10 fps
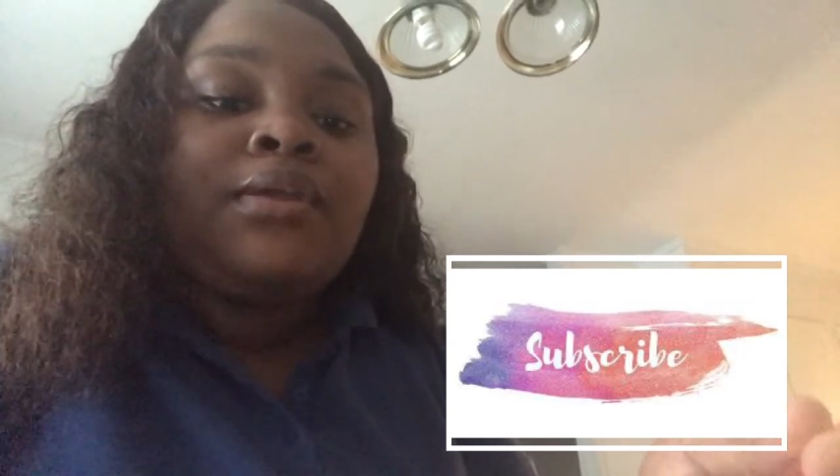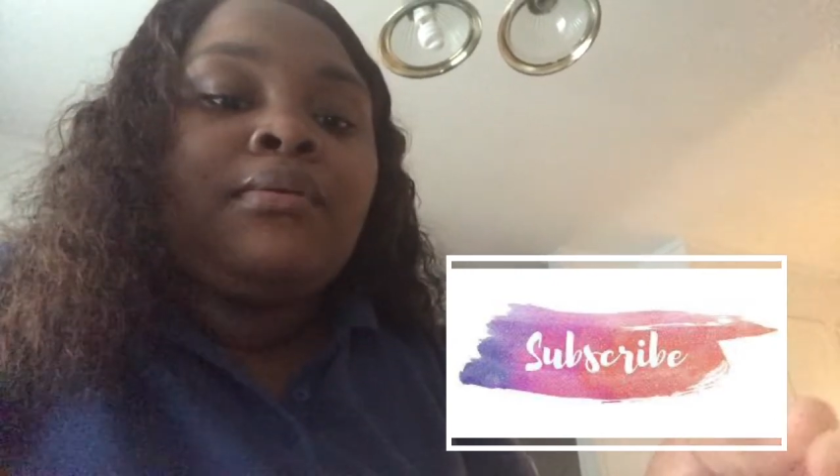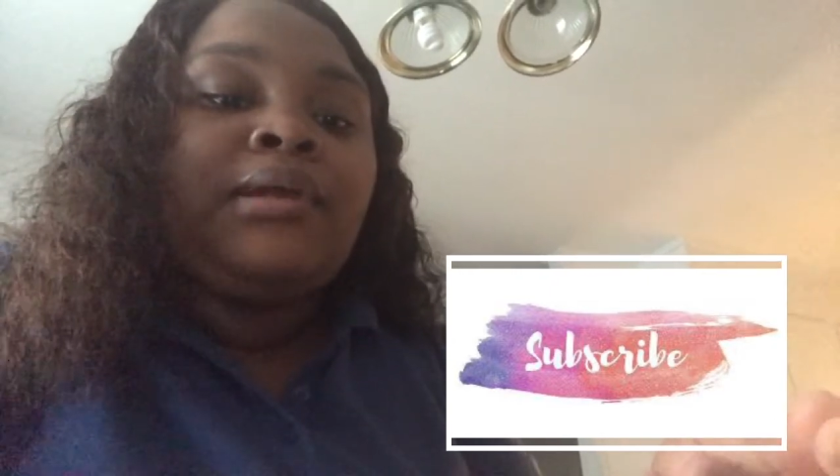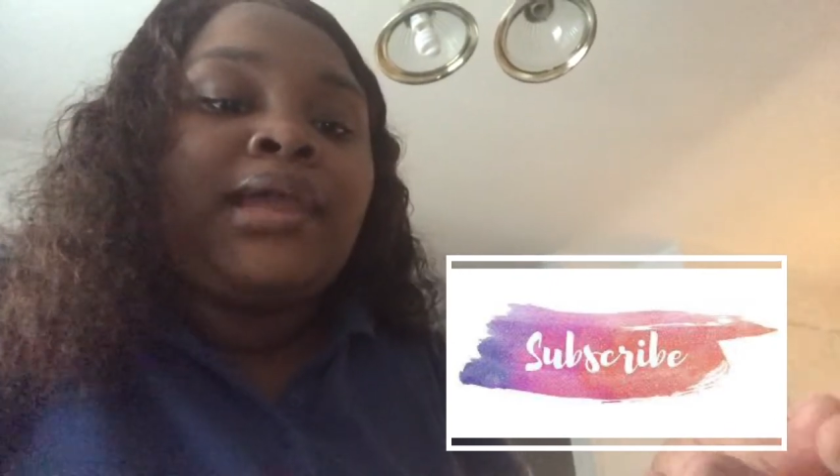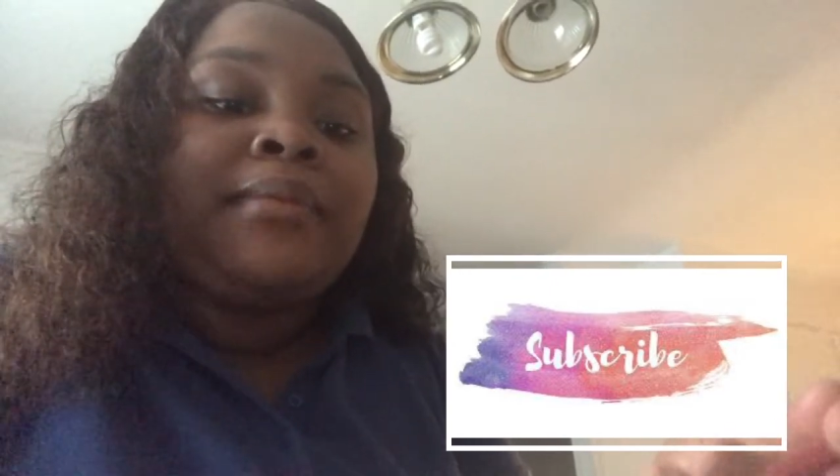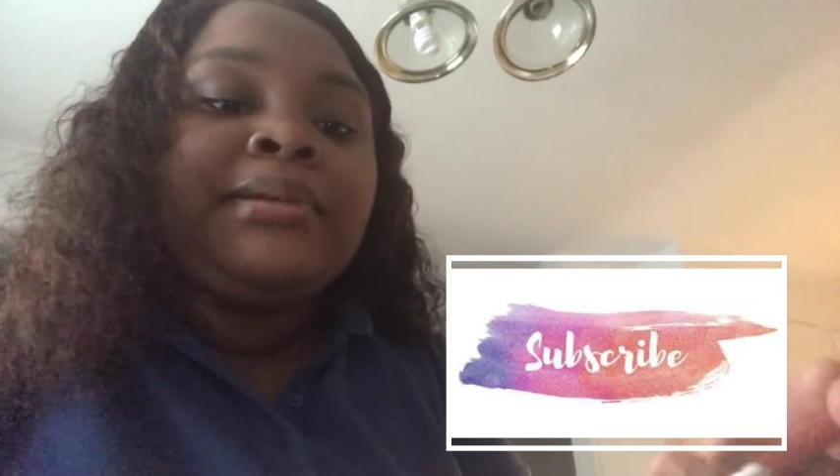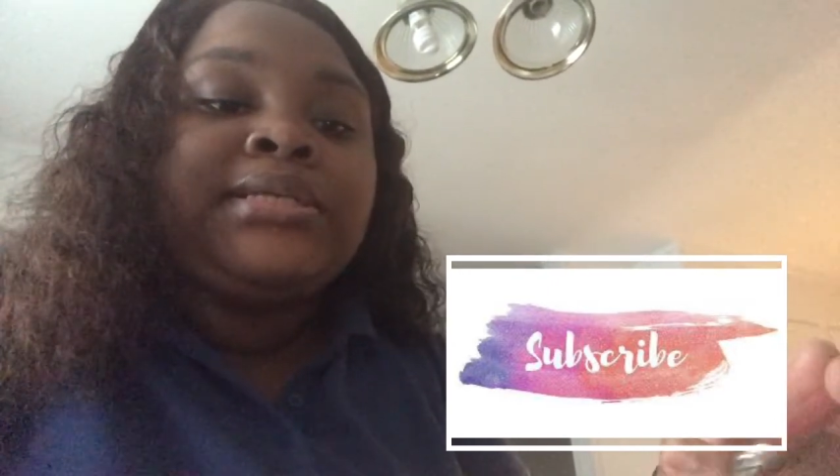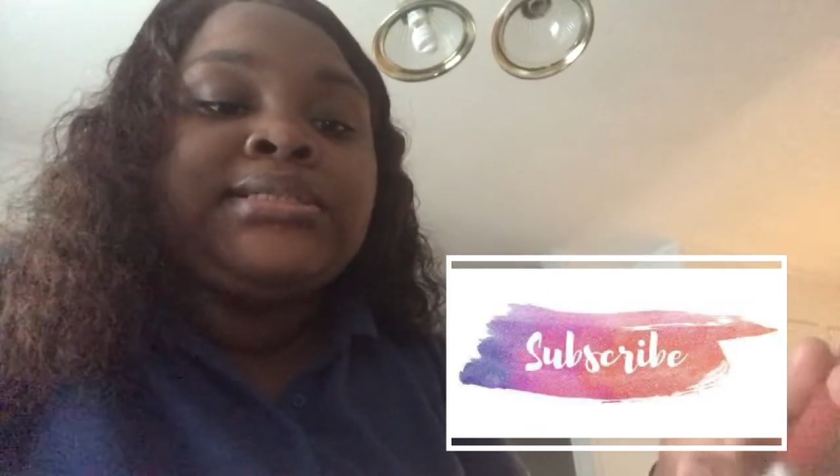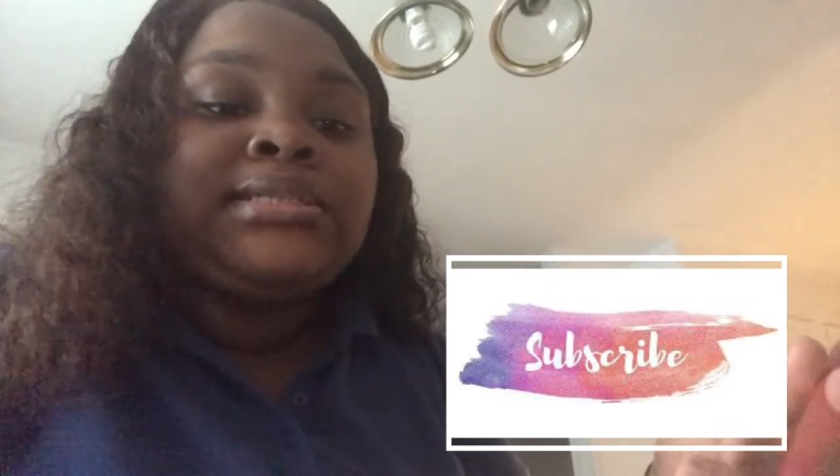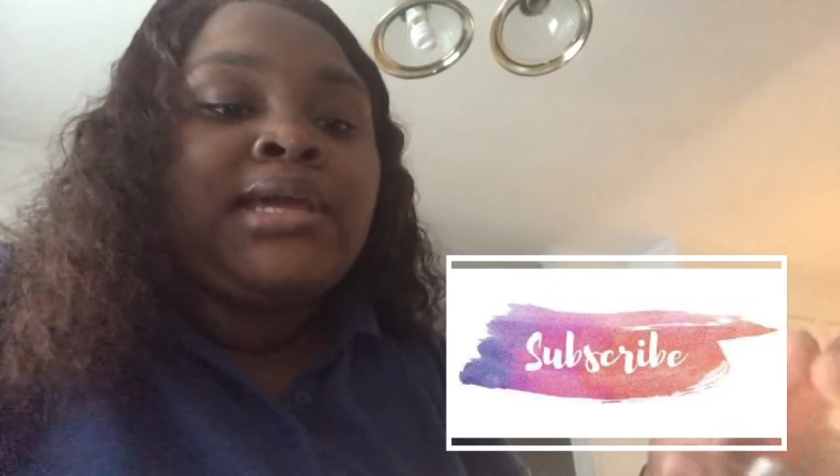with that
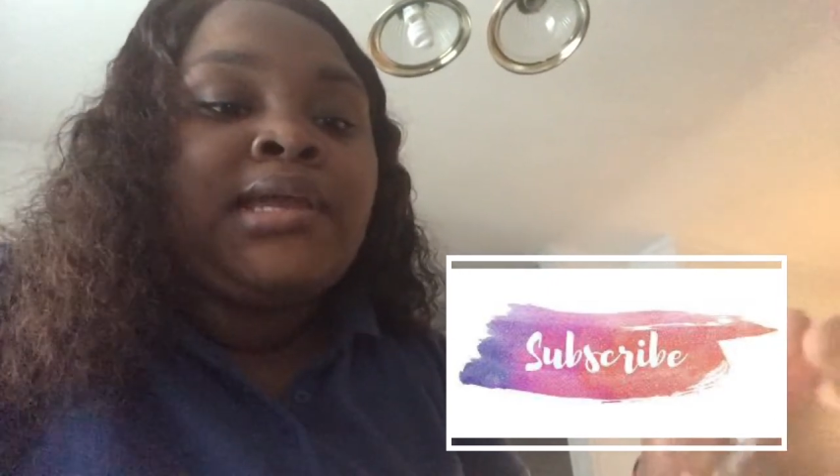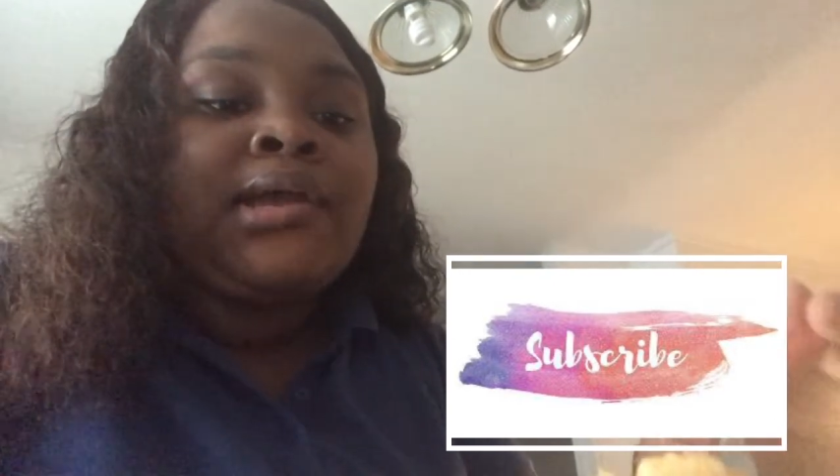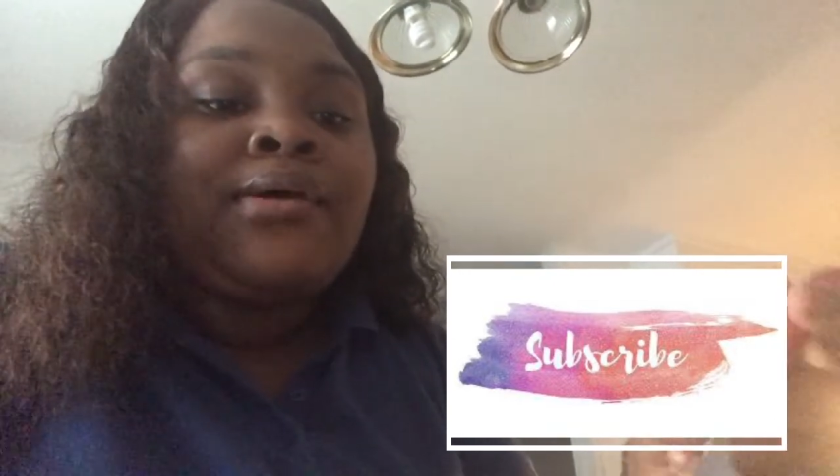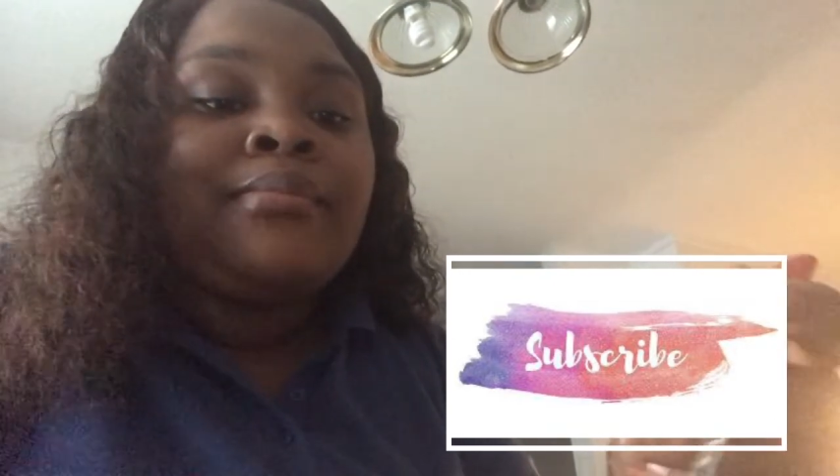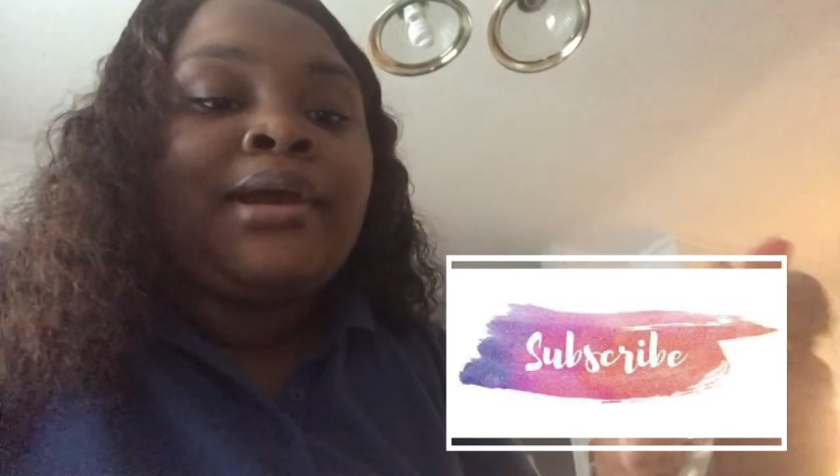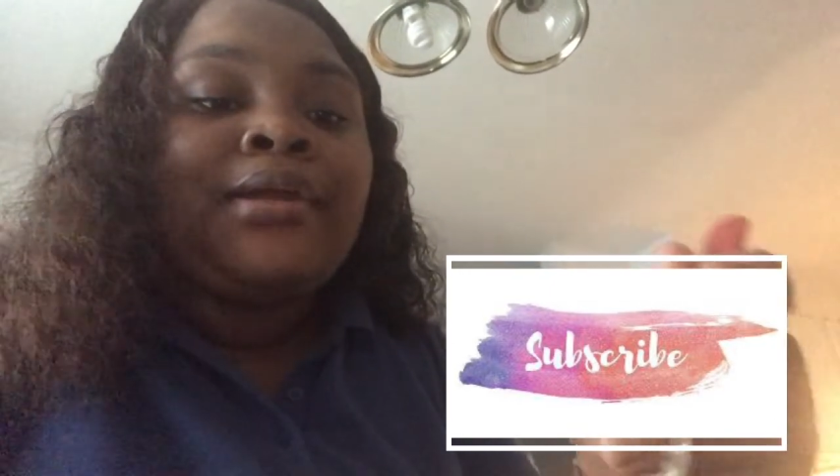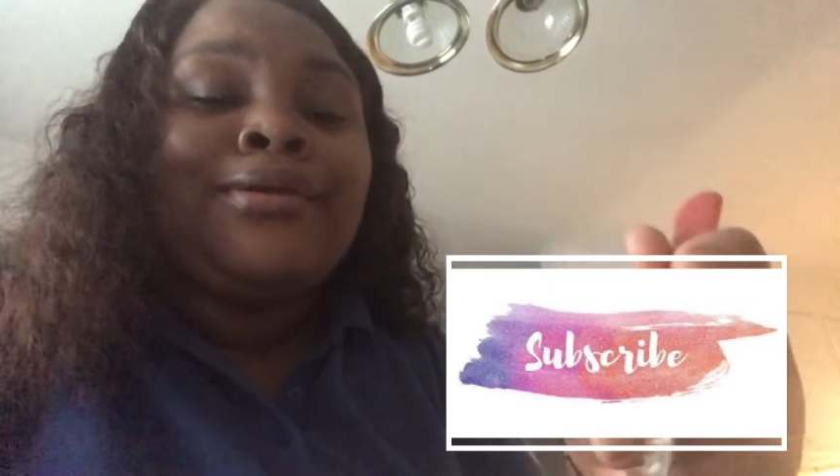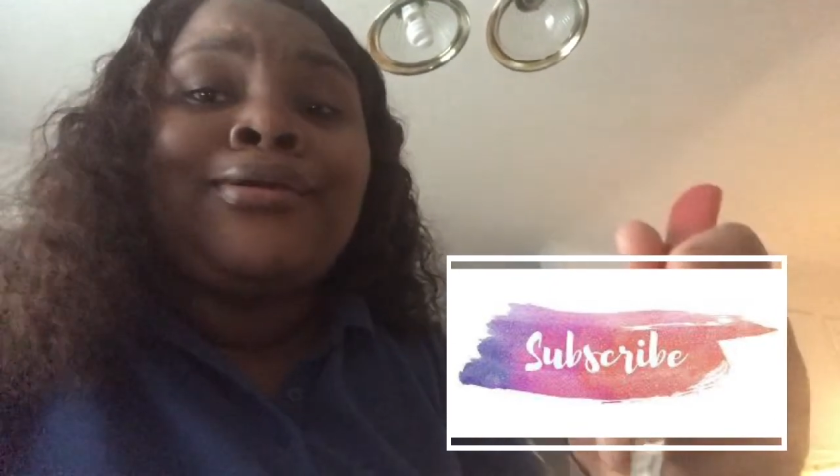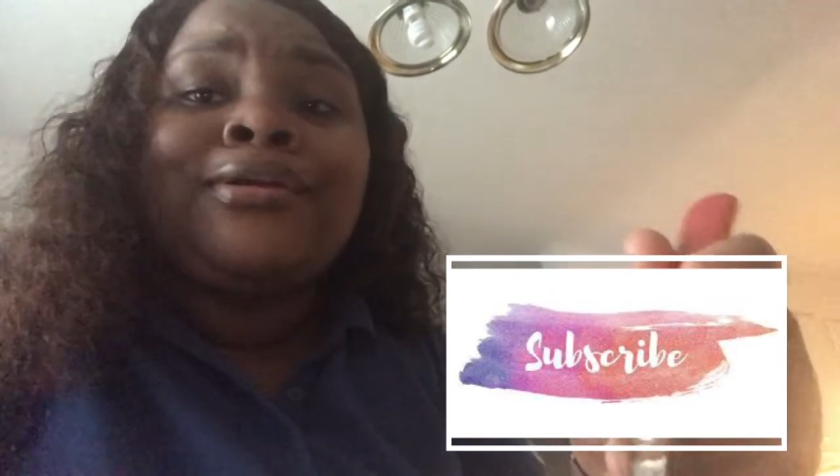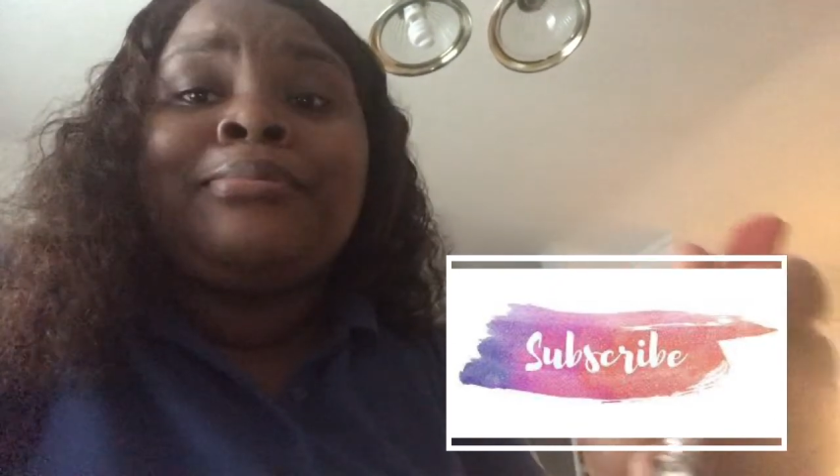being said, y'all, I'm about to
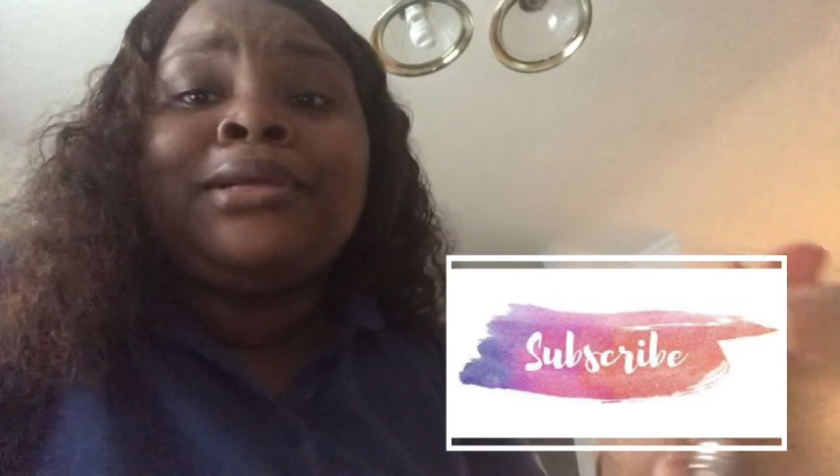hurry up and